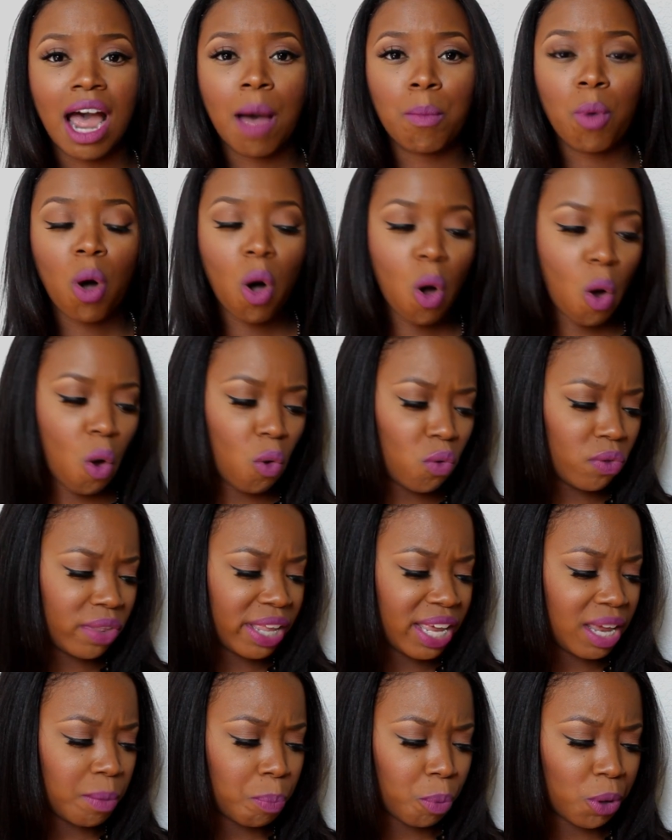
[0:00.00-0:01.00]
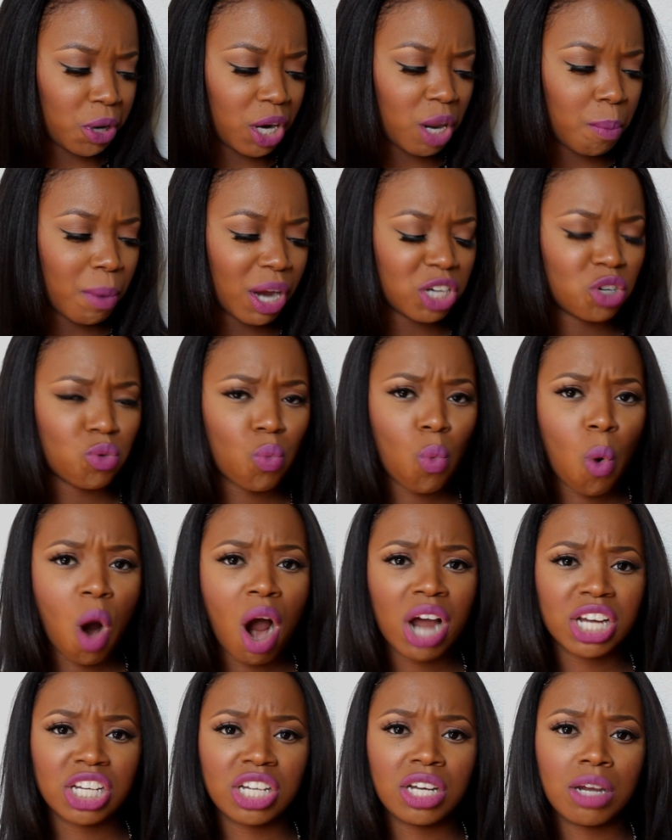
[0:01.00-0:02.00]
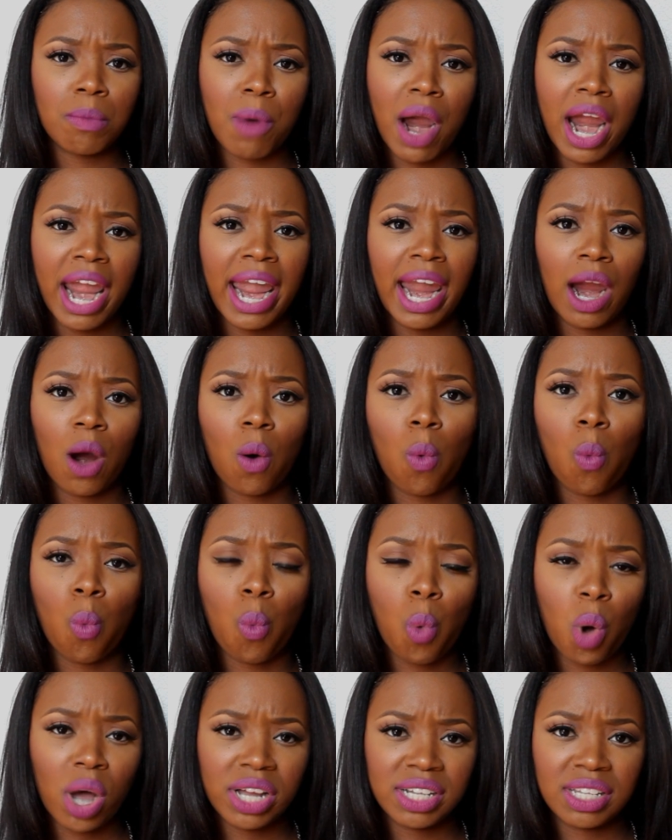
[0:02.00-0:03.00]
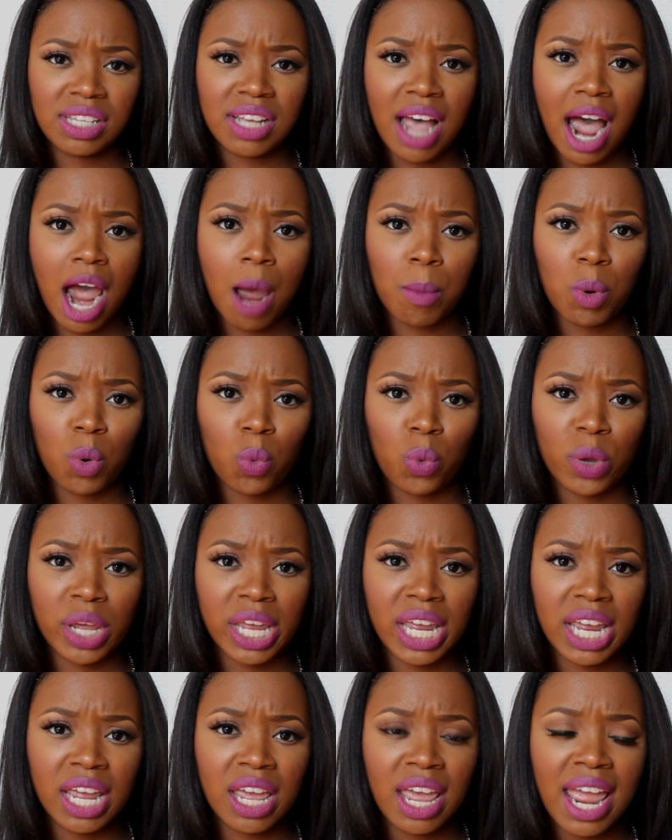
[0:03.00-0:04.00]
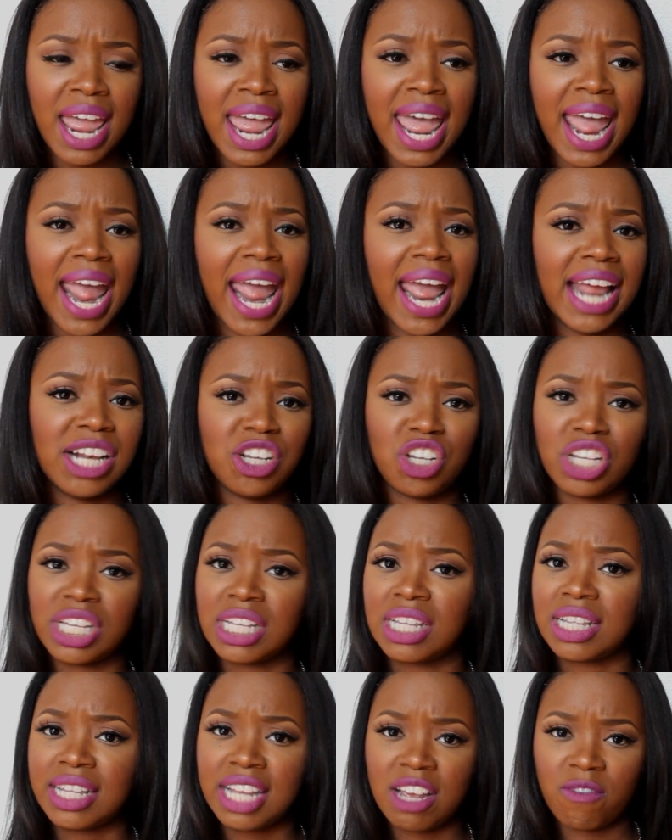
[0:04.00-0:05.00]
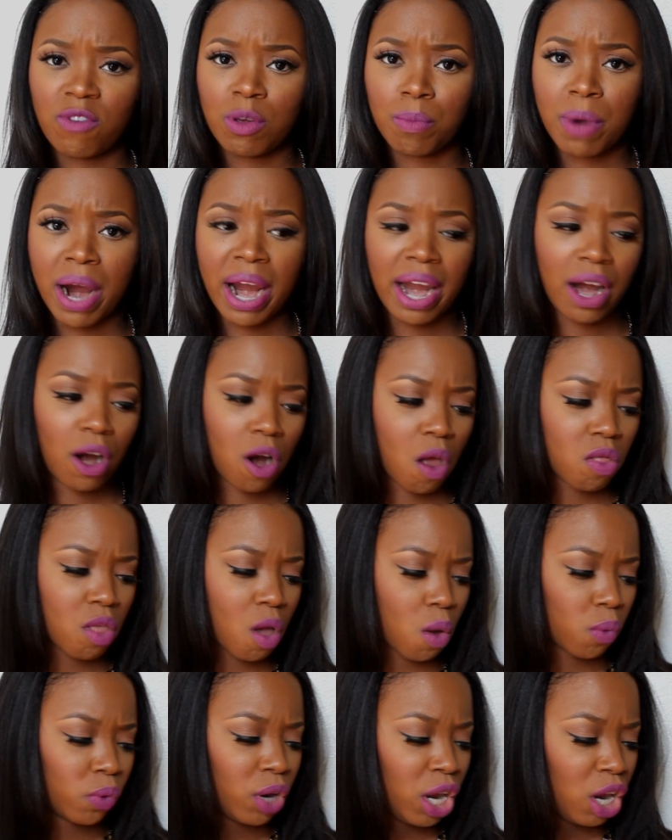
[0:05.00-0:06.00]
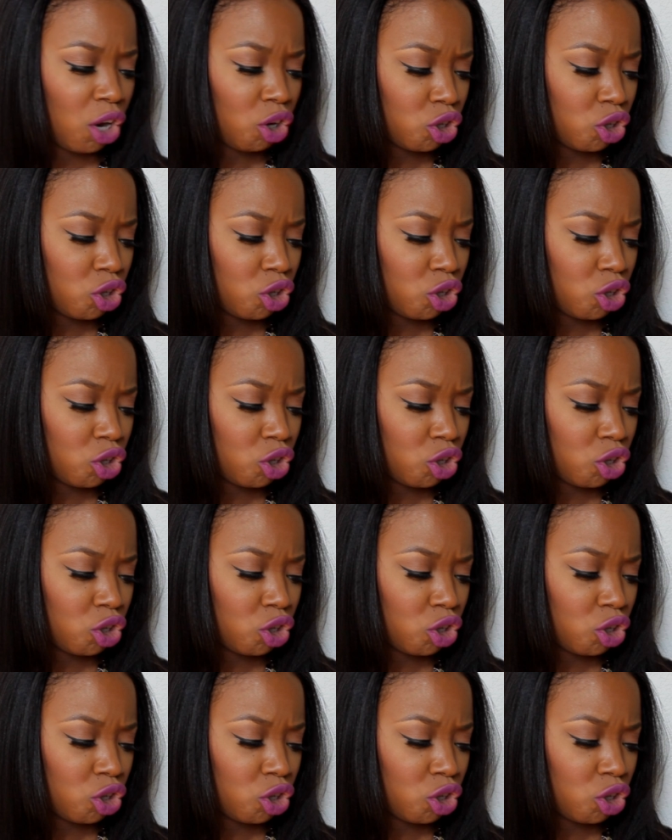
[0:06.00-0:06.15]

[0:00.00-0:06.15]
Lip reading: I'm only pretty much washing my hair one time a week and just leaving my hair alone.